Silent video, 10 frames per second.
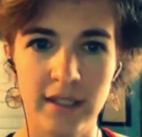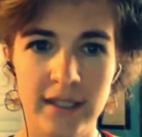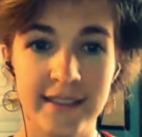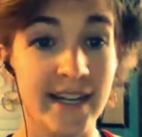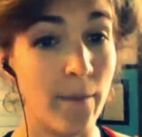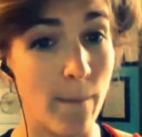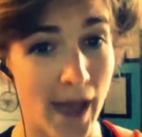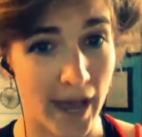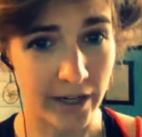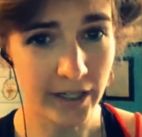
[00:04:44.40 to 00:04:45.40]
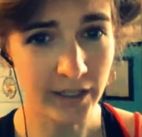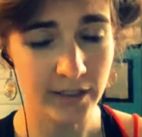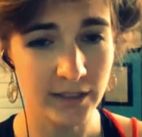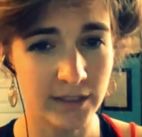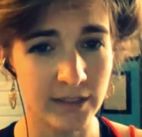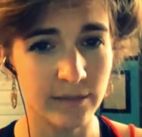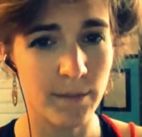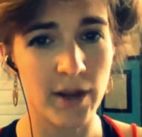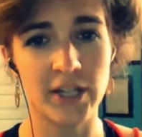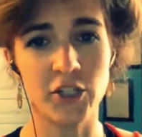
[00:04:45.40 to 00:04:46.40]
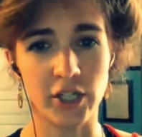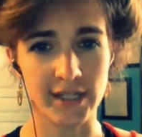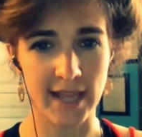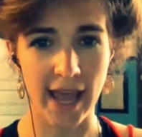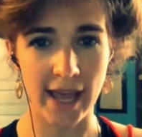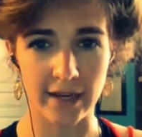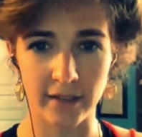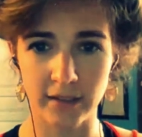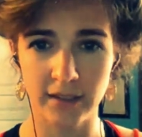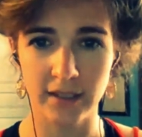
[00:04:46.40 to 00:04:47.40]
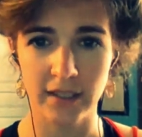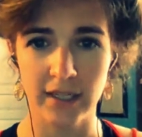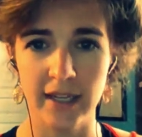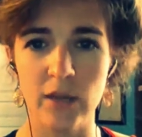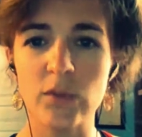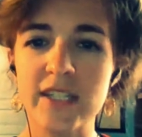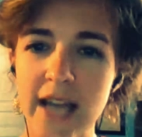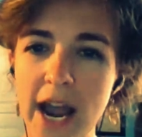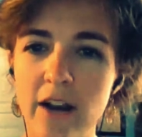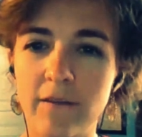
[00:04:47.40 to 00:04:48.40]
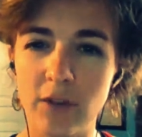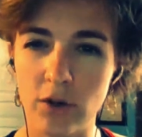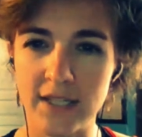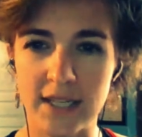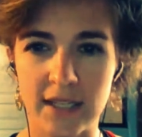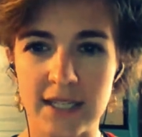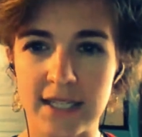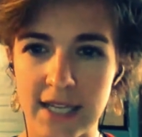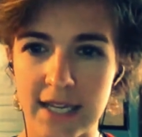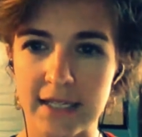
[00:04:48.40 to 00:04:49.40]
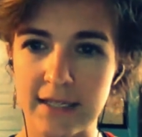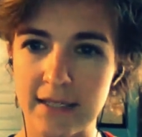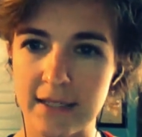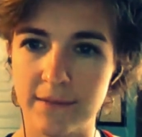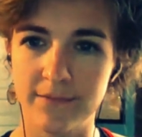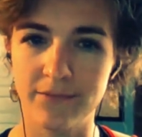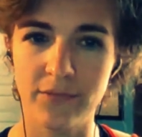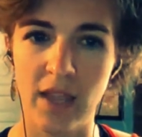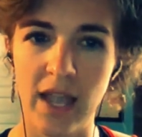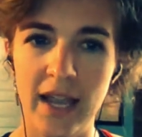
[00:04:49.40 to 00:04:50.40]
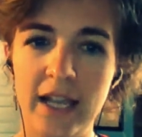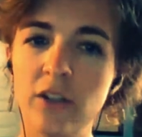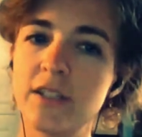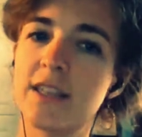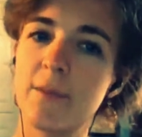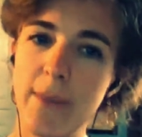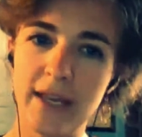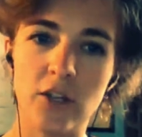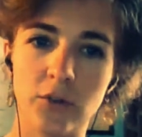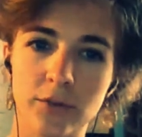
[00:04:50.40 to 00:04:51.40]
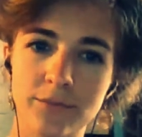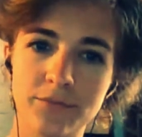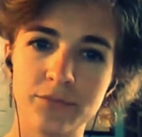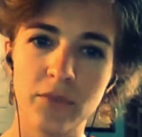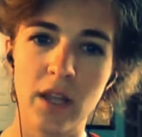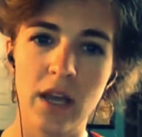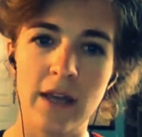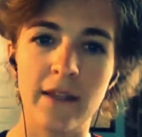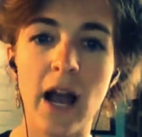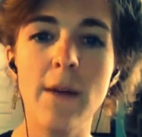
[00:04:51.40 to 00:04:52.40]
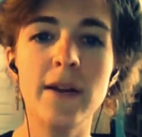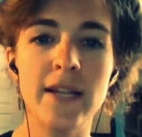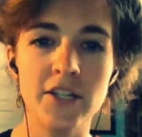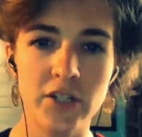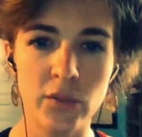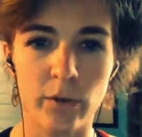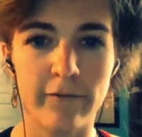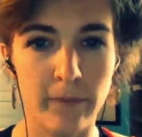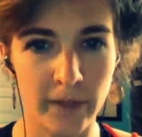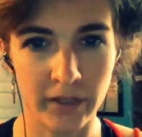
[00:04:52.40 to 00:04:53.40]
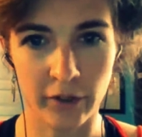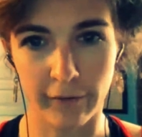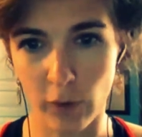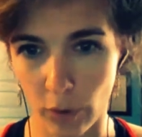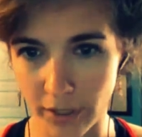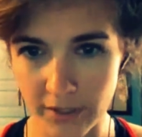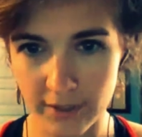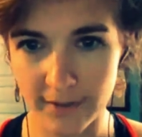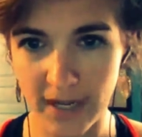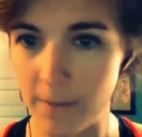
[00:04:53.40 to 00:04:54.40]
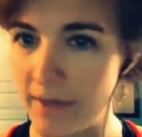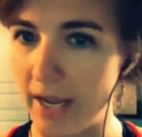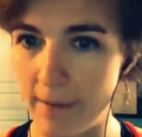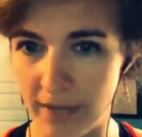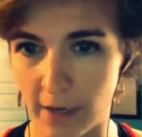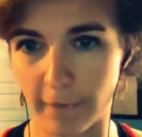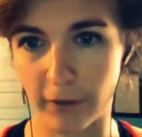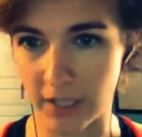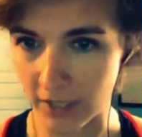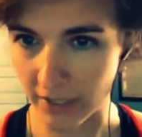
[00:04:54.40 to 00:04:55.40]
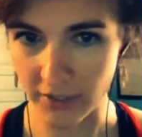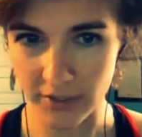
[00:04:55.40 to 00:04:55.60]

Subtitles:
Did it matter? Barry shook his head. He was tired of noticing these things. He looked at the menu. The combinations were familiar, of course. He'd been coming here for years.